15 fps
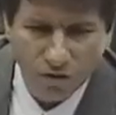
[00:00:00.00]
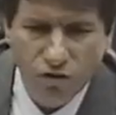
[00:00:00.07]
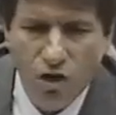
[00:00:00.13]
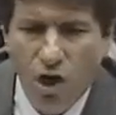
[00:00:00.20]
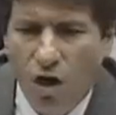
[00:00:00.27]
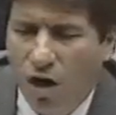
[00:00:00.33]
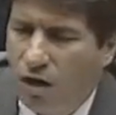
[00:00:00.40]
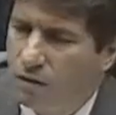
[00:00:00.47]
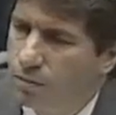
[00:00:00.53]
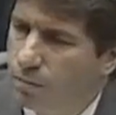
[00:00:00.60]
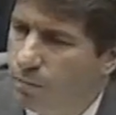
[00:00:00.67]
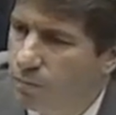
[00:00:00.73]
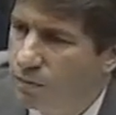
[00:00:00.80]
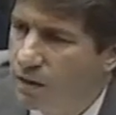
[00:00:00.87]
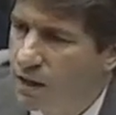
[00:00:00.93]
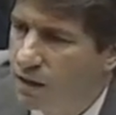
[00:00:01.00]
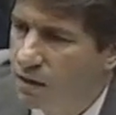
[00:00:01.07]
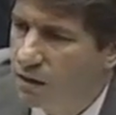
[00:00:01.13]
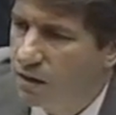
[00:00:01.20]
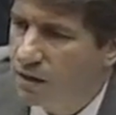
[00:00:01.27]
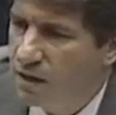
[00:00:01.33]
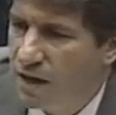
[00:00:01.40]
Clark
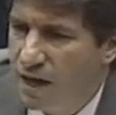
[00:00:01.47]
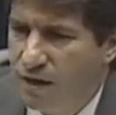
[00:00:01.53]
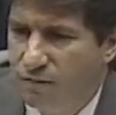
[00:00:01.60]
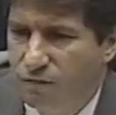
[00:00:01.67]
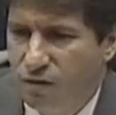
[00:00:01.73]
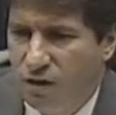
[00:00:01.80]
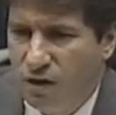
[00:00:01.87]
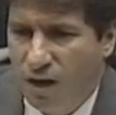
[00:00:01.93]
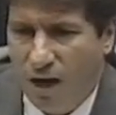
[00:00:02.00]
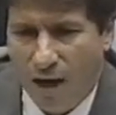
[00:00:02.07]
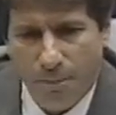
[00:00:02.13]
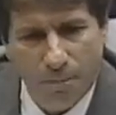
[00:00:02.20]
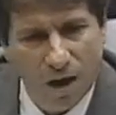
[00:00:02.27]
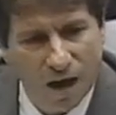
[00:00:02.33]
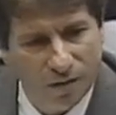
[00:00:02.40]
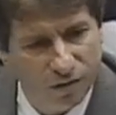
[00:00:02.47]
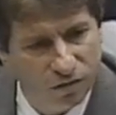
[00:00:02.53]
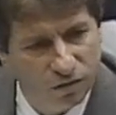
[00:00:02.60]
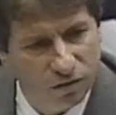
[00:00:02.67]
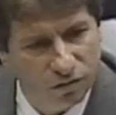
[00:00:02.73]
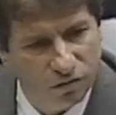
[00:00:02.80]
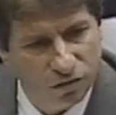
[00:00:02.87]
gave the
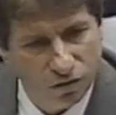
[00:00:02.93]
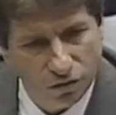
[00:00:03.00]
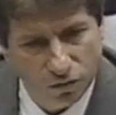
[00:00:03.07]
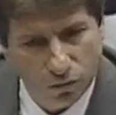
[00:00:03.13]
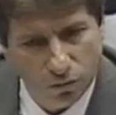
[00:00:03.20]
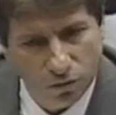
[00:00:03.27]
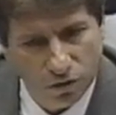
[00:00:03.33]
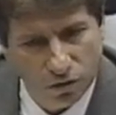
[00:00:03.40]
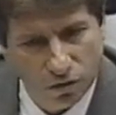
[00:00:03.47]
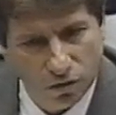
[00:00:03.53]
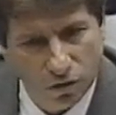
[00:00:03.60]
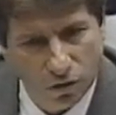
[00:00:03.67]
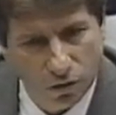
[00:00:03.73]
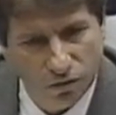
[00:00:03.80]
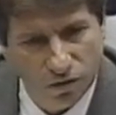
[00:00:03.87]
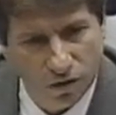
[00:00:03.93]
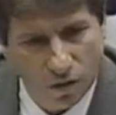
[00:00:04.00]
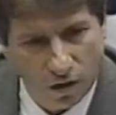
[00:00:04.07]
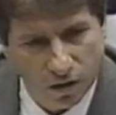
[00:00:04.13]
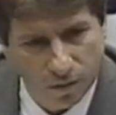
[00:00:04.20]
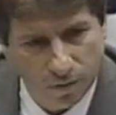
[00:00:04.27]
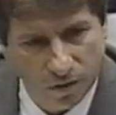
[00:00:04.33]
hypothesis to you in her closing
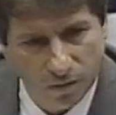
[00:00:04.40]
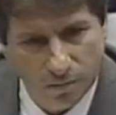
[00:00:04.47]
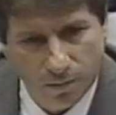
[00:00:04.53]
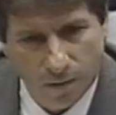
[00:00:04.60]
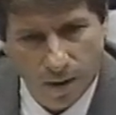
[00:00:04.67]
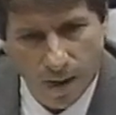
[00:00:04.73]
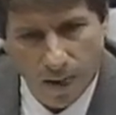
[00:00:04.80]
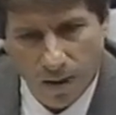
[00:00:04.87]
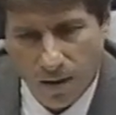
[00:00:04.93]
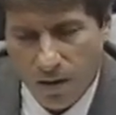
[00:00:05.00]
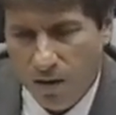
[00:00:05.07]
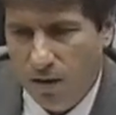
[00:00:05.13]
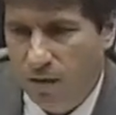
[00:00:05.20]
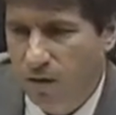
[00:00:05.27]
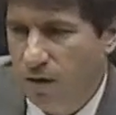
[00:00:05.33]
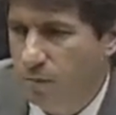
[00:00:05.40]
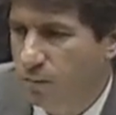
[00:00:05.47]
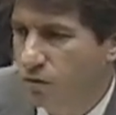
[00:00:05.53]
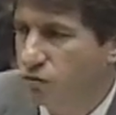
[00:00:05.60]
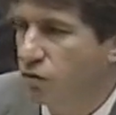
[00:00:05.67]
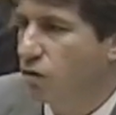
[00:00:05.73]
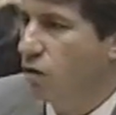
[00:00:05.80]
argument that
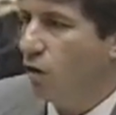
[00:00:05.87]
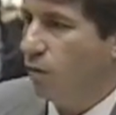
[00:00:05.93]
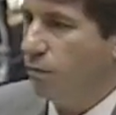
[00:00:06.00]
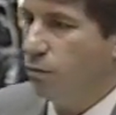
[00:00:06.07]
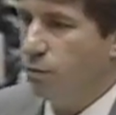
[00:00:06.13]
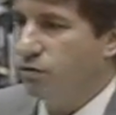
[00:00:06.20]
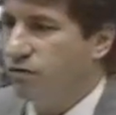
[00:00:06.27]
Mr. Goldman was